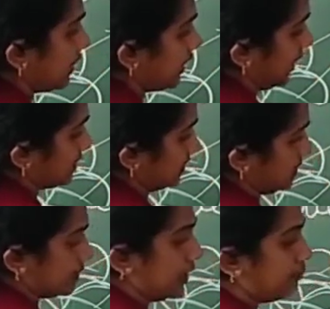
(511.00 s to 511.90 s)
the
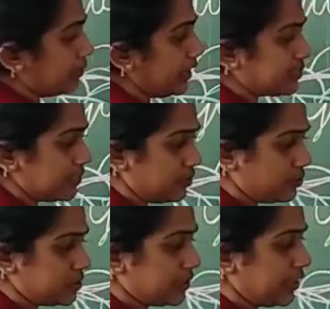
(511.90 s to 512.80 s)
gases, carbon dioxide and
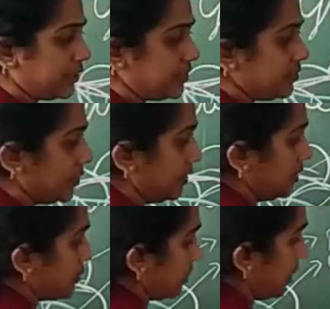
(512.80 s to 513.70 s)
oxygen gases. So